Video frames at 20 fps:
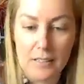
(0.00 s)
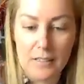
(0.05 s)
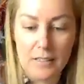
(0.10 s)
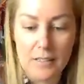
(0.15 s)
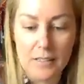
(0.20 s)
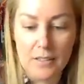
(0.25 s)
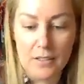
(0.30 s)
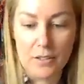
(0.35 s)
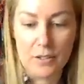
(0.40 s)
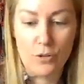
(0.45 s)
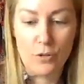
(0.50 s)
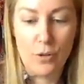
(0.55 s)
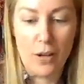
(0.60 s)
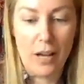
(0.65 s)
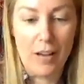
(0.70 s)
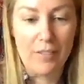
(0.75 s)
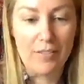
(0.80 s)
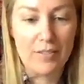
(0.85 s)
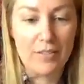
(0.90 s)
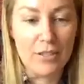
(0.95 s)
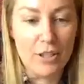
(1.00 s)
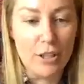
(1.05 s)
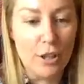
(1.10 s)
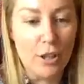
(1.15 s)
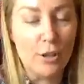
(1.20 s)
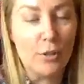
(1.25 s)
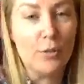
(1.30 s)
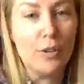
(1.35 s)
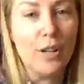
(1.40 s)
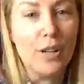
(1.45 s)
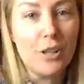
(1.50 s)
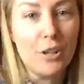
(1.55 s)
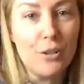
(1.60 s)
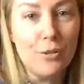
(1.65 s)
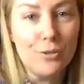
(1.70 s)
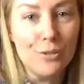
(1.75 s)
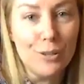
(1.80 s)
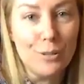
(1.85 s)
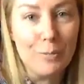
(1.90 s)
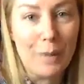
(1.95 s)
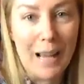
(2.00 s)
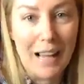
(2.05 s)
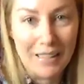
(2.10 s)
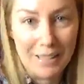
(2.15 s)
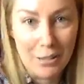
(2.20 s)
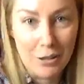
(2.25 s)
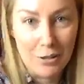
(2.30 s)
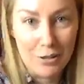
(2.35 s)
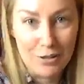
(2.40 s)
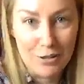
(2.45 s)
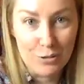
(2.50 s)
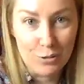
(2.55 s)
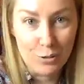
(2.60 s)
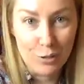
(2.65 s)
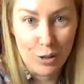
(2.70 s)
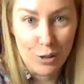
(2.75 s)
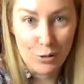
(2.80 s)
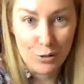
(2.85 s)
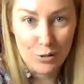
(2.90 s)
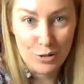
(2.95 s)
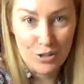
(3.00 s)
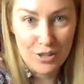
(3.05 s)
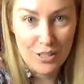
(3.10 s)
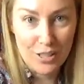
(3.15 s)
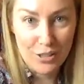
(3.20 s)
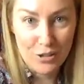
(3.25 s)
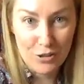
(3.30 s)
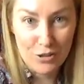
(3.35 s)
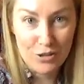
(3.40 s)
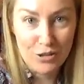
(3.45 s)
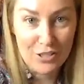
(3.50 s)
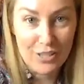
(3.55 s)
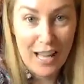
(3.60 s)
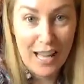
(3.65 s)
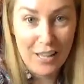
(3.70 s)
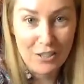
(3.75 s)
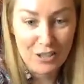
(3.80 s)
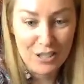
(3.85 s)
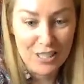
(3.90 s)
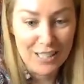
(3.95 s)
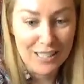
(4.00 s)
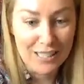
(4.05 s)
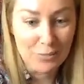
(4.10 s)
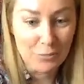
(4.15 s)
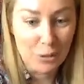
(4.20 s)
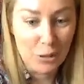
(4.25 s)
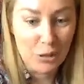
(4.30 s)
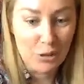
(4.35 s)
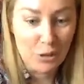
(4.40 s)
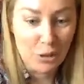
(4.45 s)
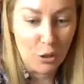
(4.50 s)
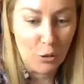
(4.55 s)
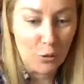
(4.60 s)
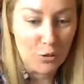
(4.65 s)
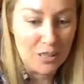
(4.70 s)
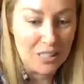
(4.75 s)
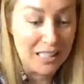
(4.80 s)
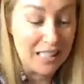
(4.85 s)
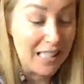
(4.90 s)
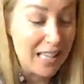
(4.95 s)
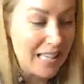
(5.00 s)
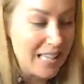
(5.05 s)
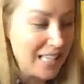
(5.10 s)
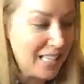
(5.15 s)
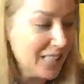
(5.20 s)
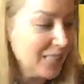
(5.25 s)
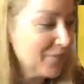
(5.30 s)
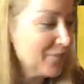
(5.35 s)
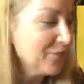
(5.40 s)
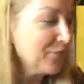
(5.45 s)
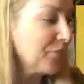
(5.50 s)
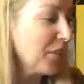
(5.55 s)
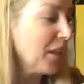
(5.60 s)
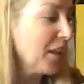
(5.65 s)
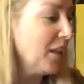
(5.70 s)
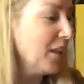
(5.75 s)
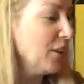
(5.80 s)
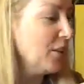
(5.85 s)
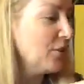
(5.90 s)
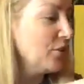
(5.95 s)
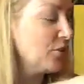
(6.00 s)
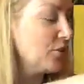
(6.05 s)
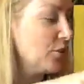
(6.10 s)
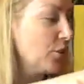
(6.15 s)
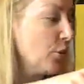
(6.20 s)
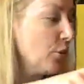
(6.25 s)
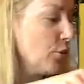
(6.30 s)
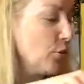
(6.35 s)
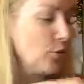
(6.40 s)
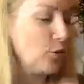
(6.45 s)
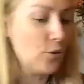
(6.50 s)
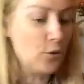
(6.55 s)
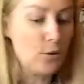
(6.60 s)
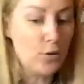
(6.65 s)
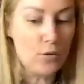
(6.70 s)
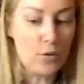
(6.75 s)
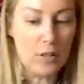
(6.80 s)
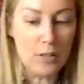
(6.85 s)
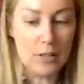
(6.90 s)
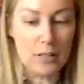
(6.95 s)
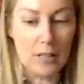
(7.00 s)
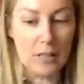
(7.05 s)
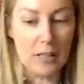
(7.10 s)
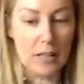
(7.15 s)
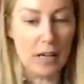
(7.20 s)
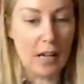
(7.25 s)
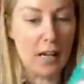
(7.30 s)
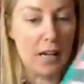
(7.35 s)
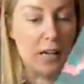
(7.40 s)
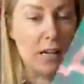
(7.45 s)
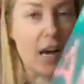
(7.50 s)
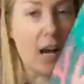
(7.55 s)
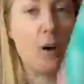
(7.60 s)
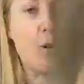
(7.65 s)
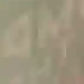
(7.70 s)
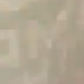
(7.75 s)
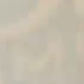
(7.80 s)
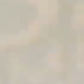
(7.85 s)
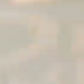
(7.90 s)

so you have, a cute little bag that you can store all your stash in when you're going to the lake. So, I was gonna